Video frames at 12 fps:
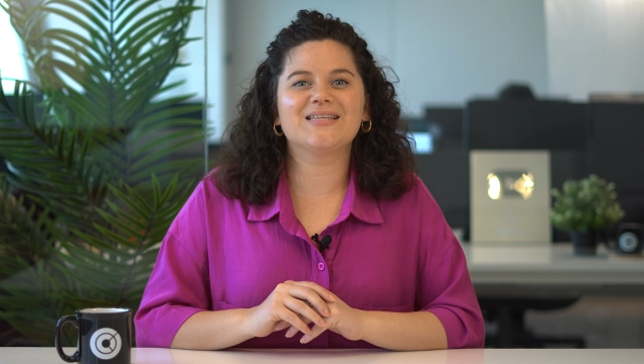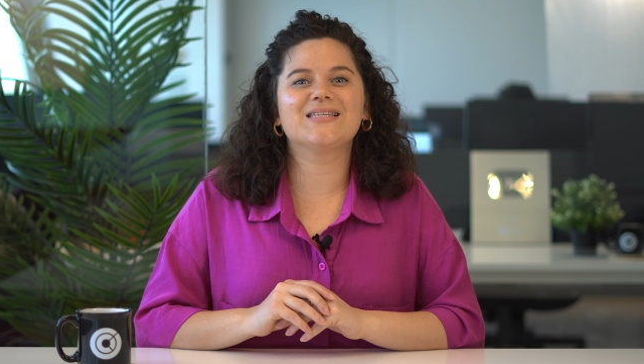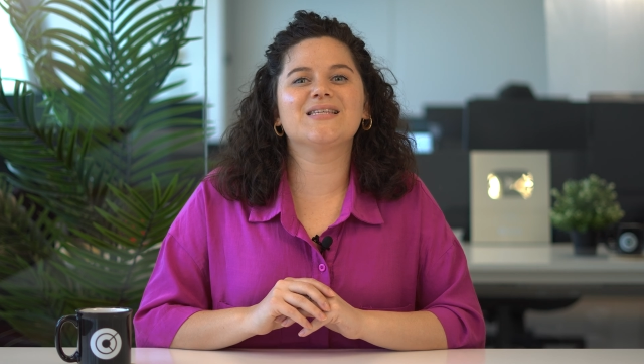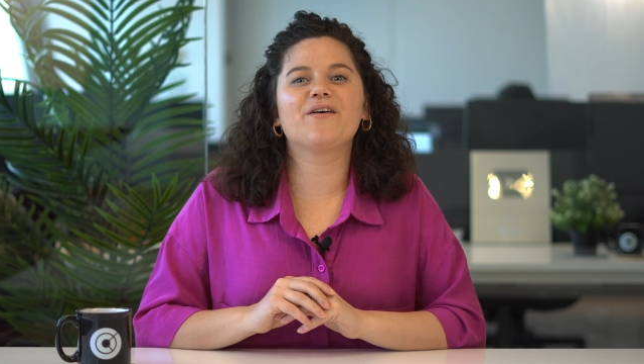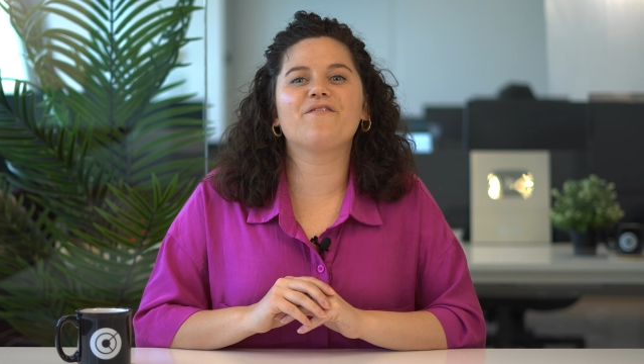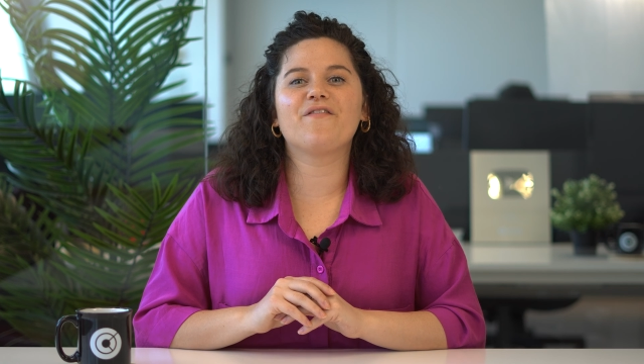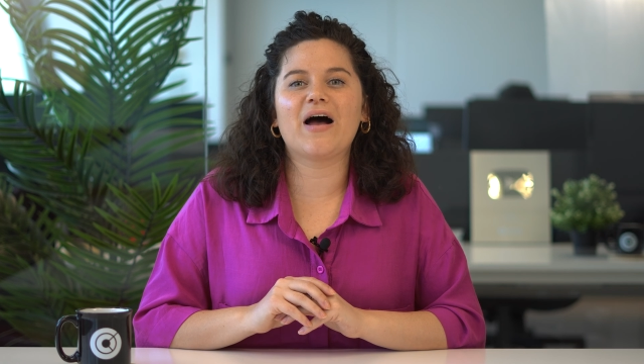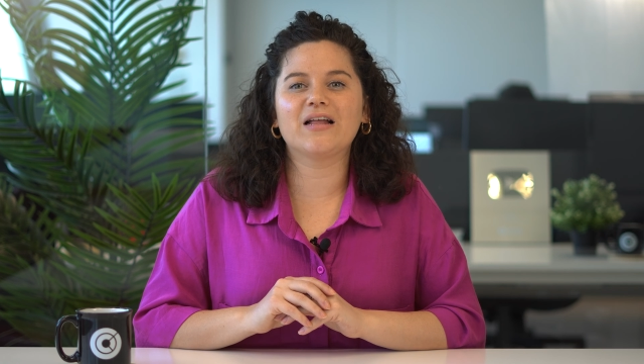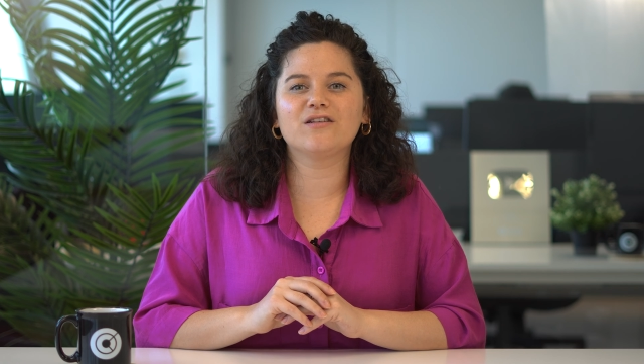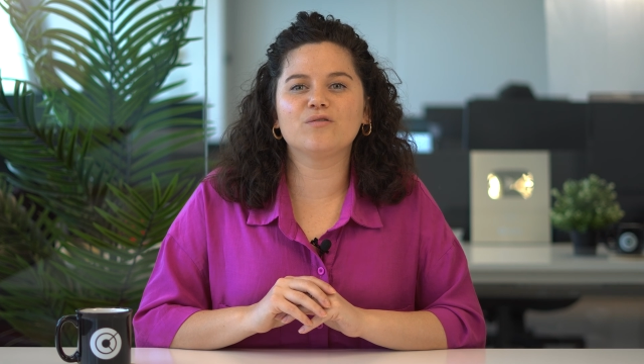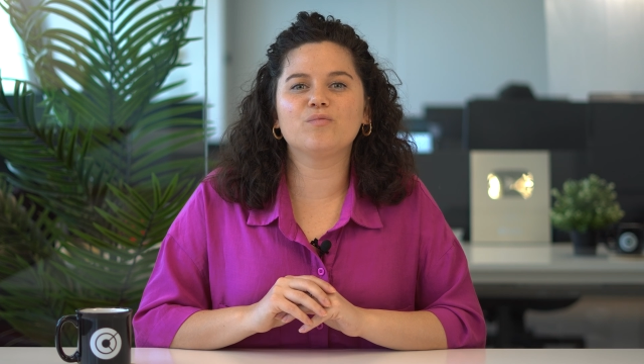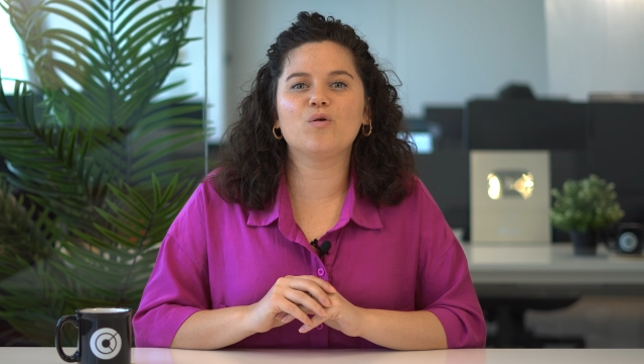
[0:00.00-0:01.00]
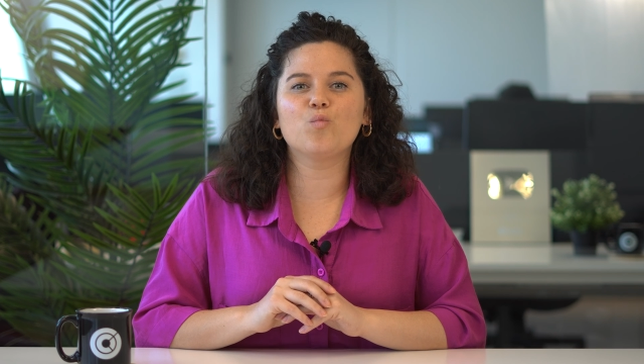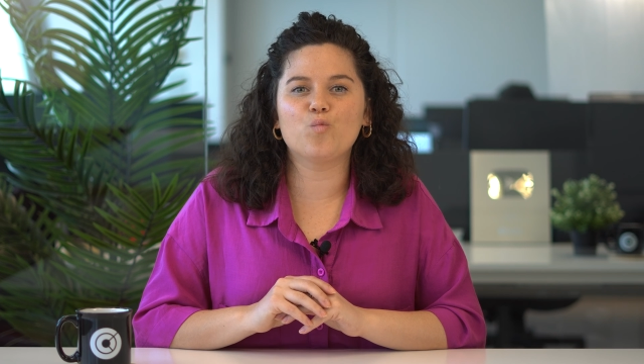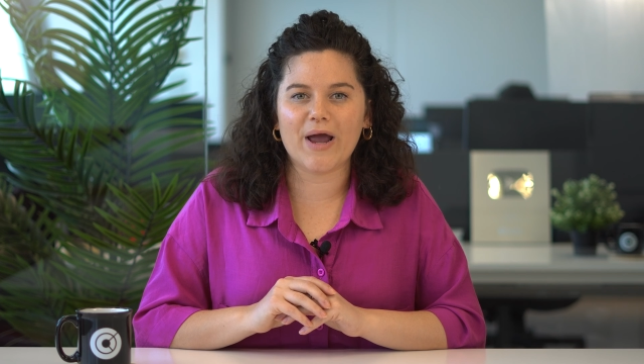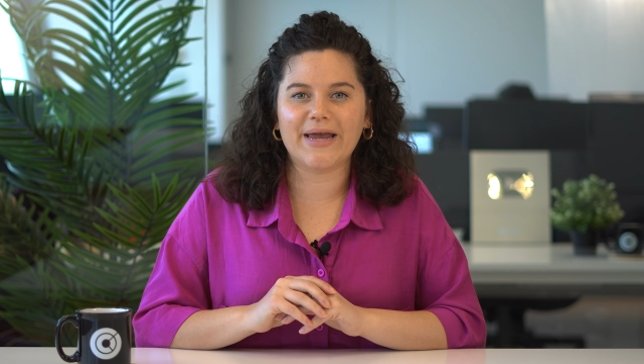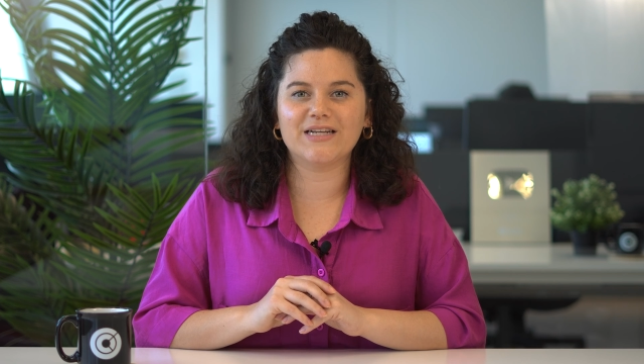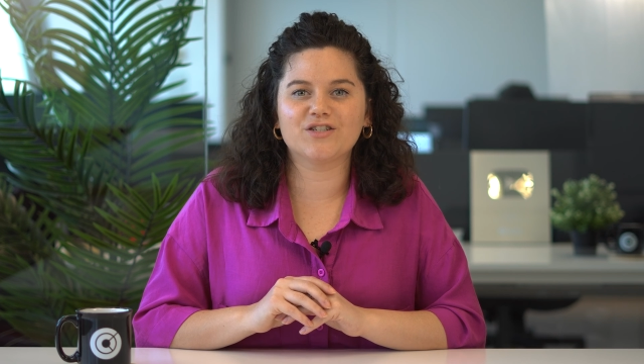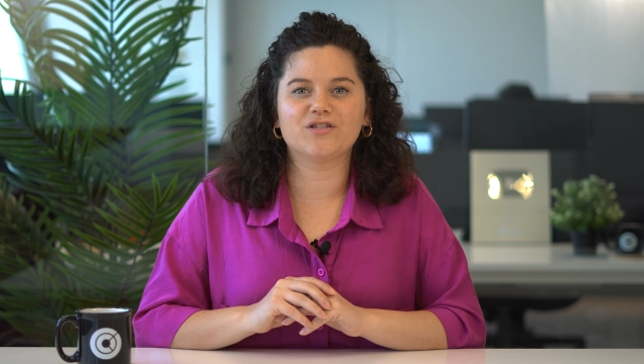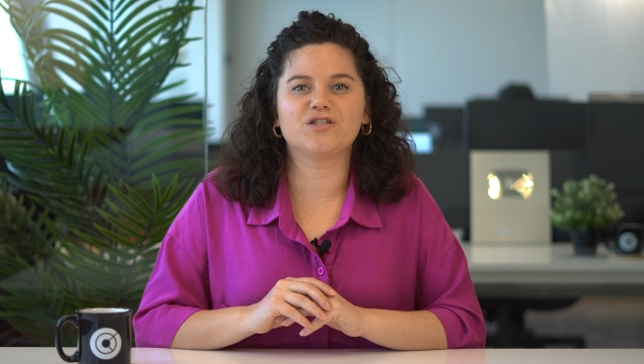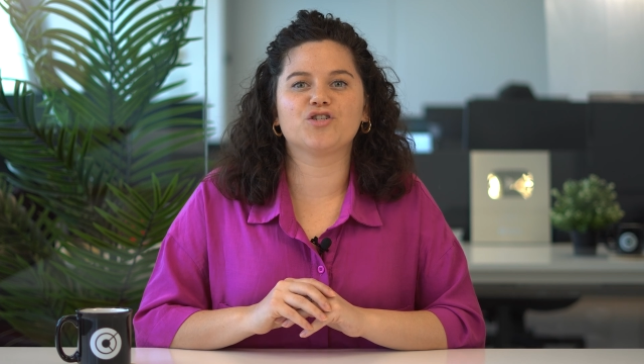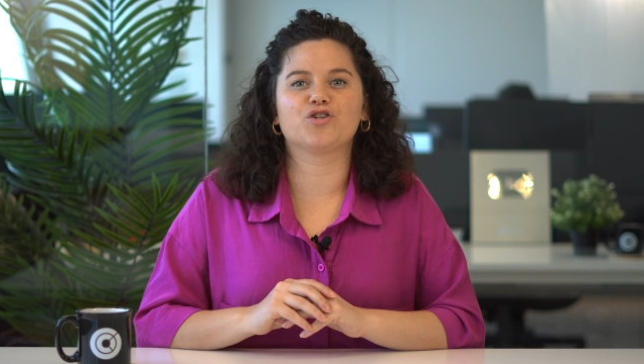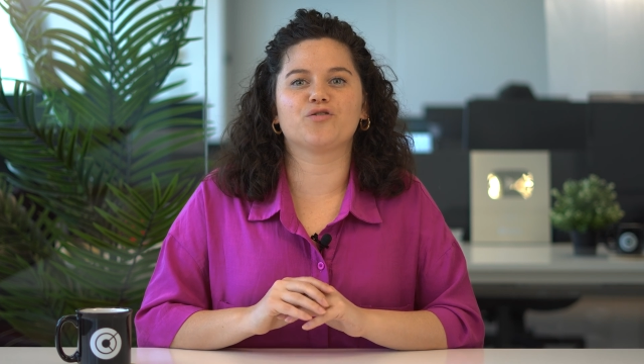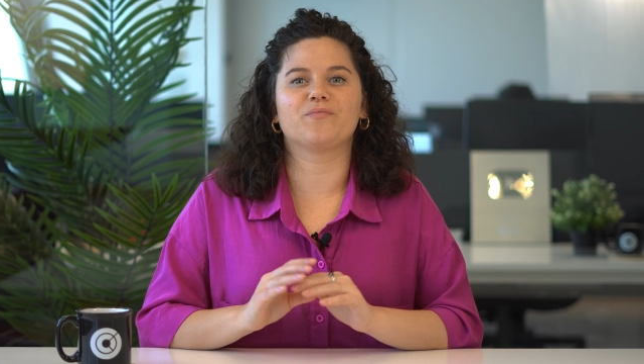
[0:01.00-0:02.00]
This is a valuable way to
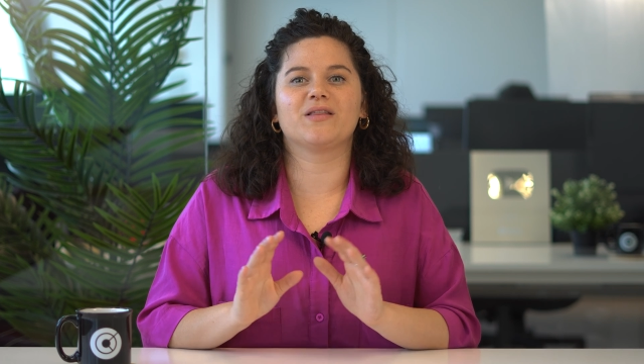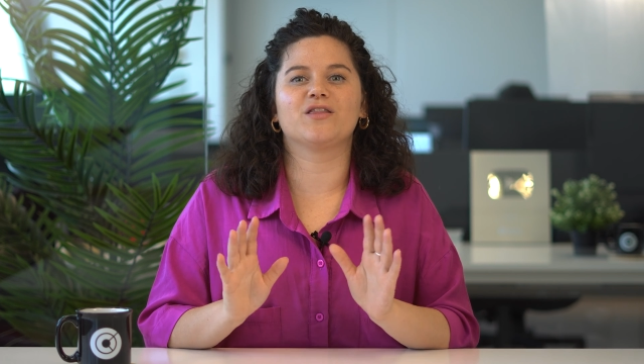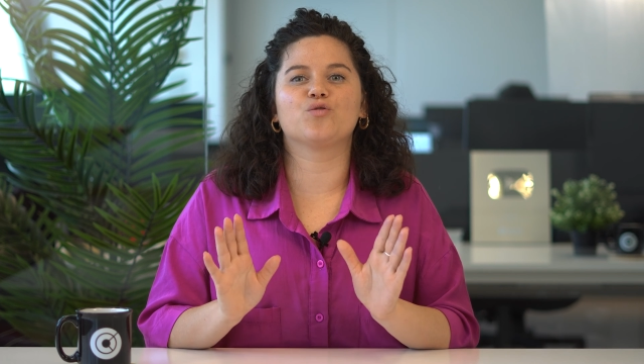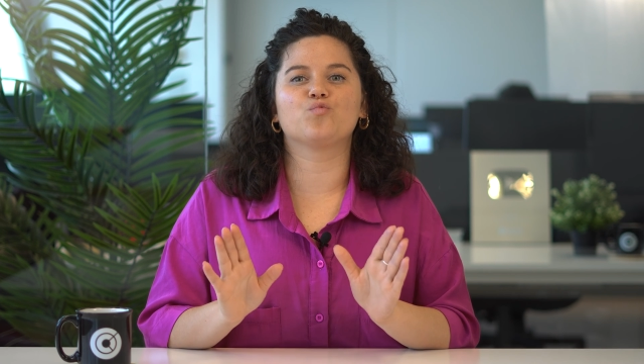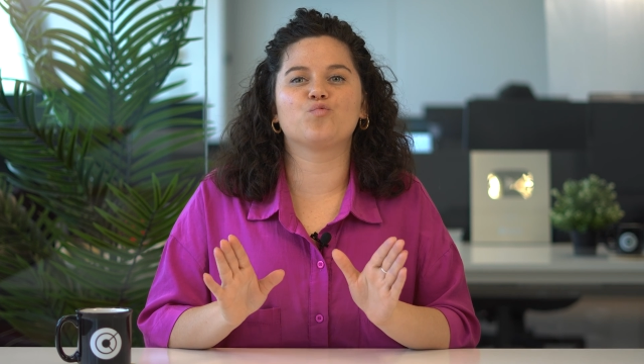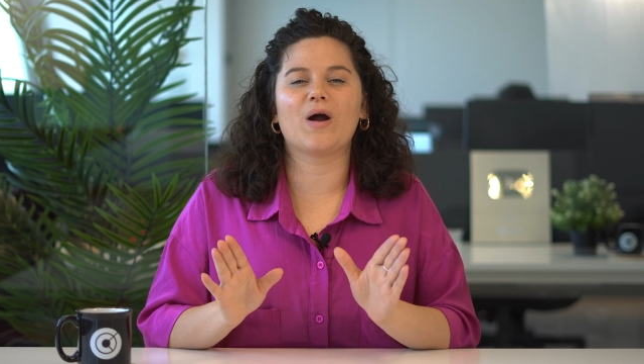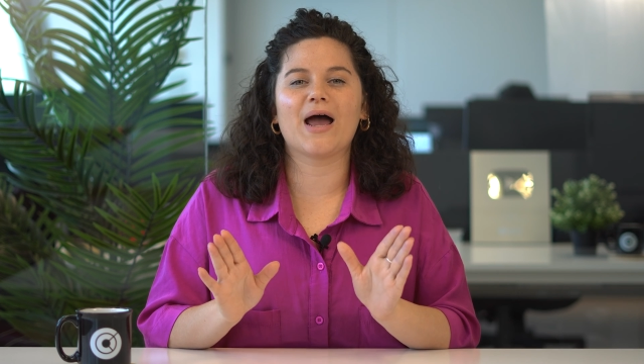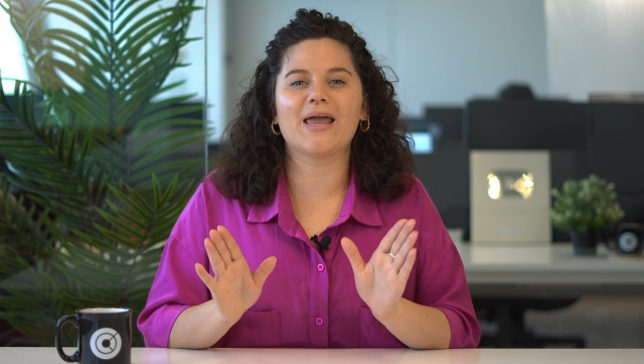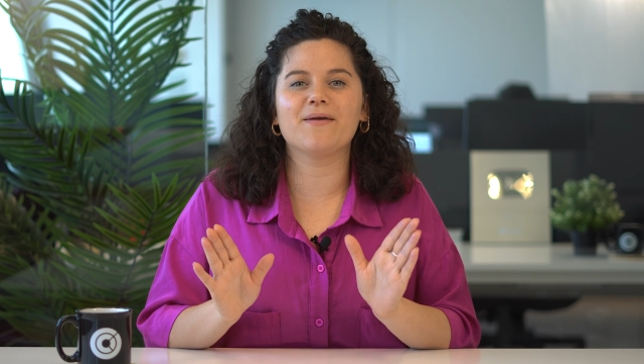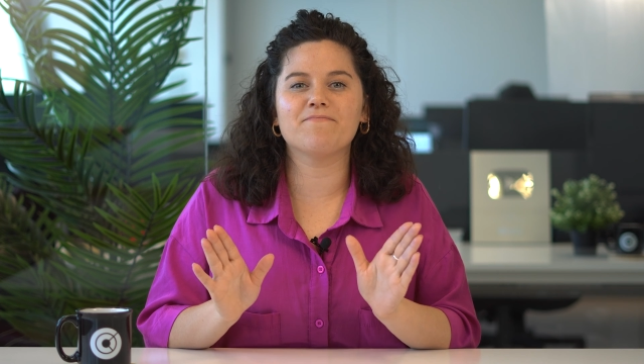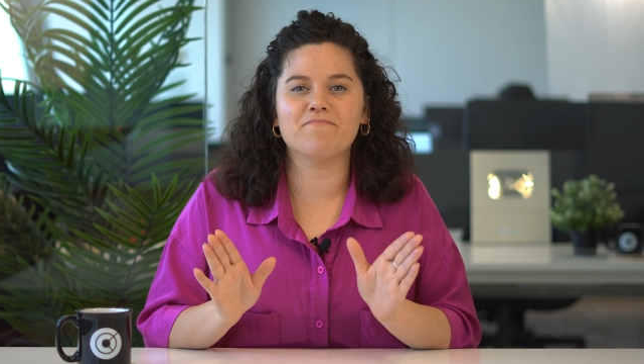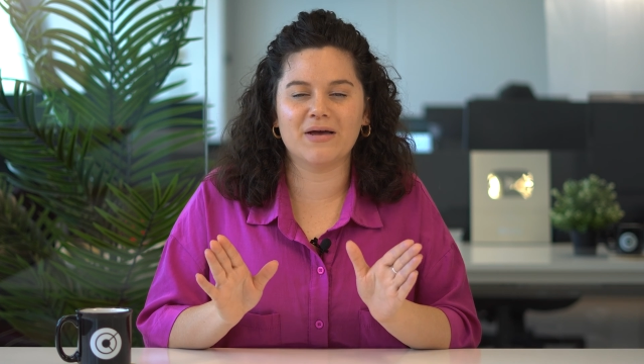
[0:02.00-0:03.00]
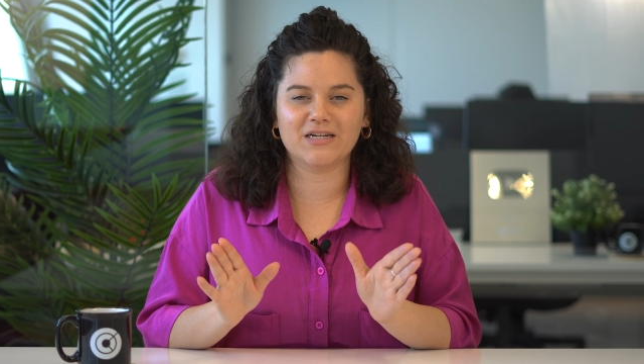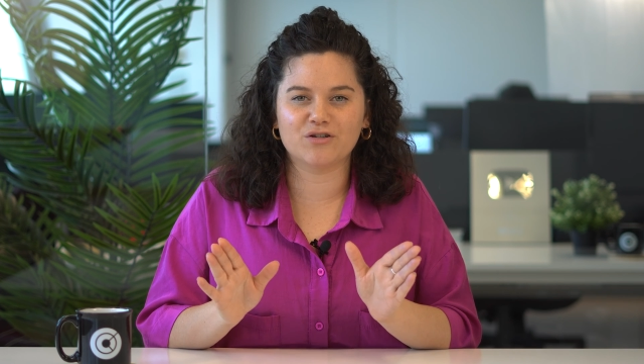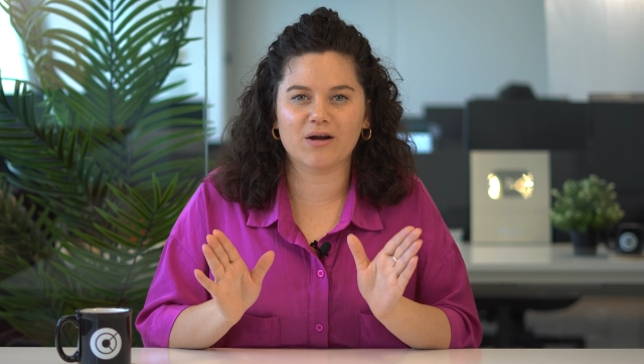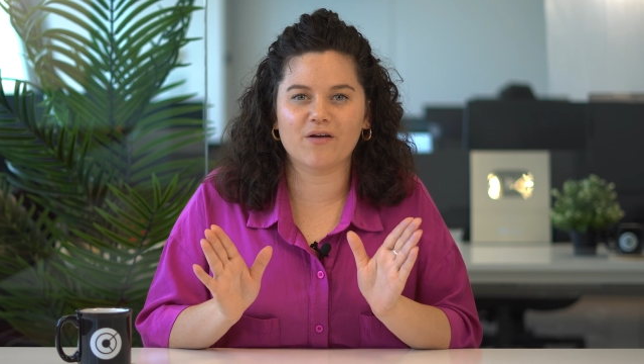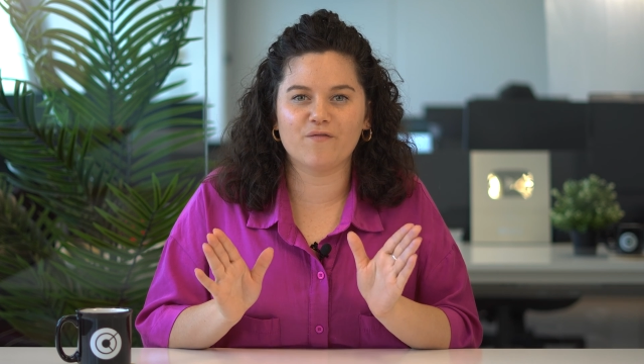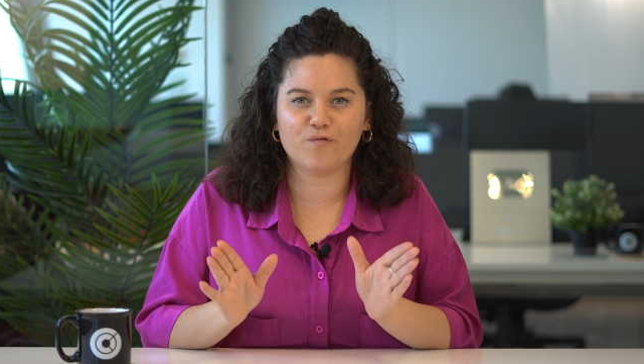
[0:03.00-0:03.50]
determine the right metric